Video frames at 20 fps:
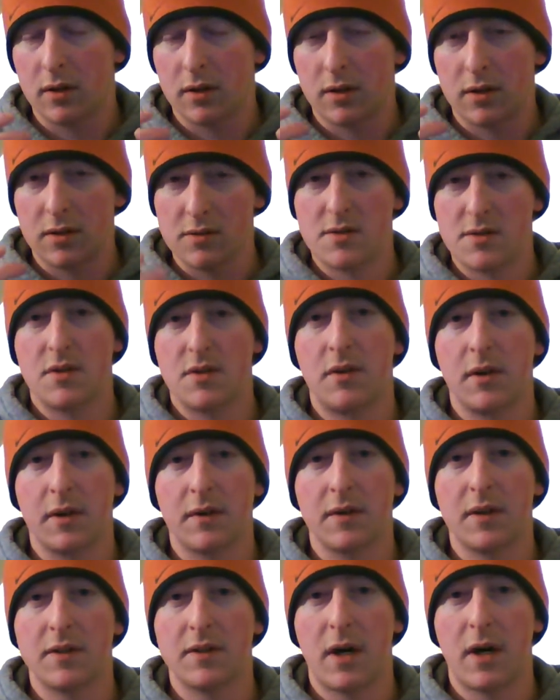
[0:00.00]
considering
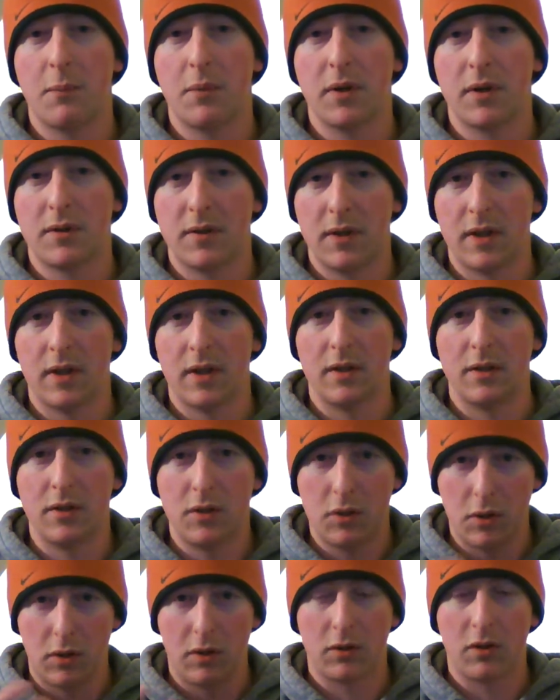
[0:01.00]
the topic, then,
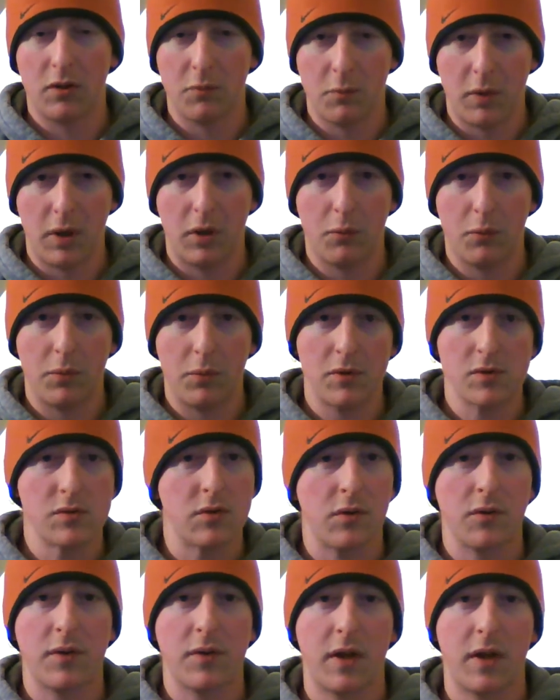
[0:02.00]
you know, I'll give my own
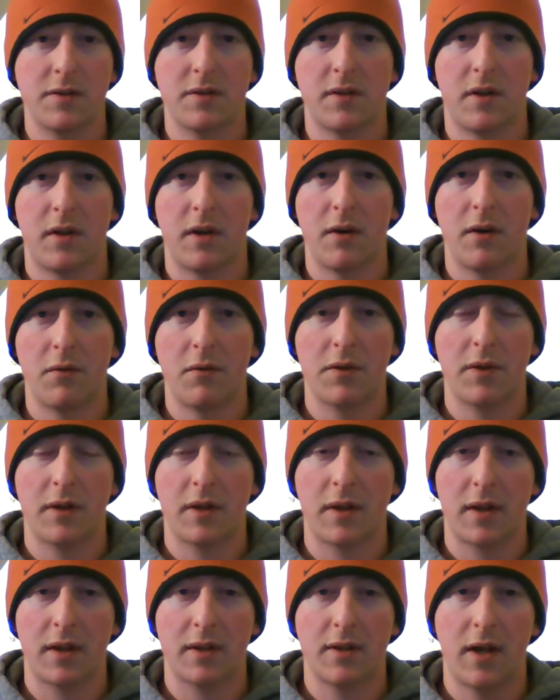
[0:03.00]
personal thoughts on
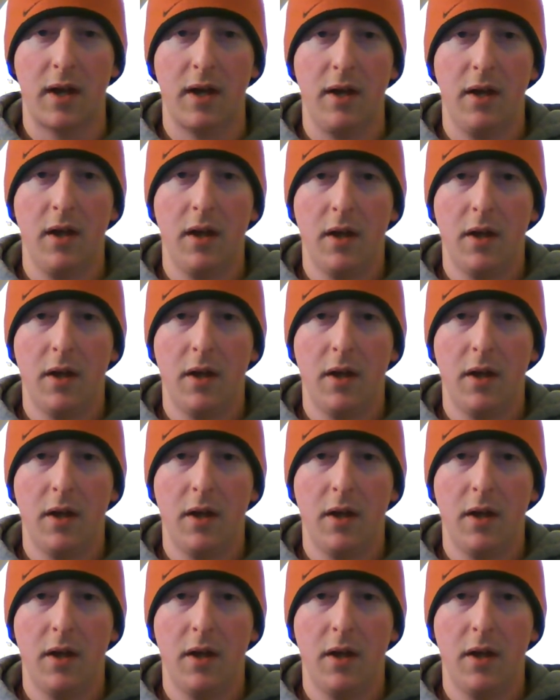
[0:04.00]
everything like that.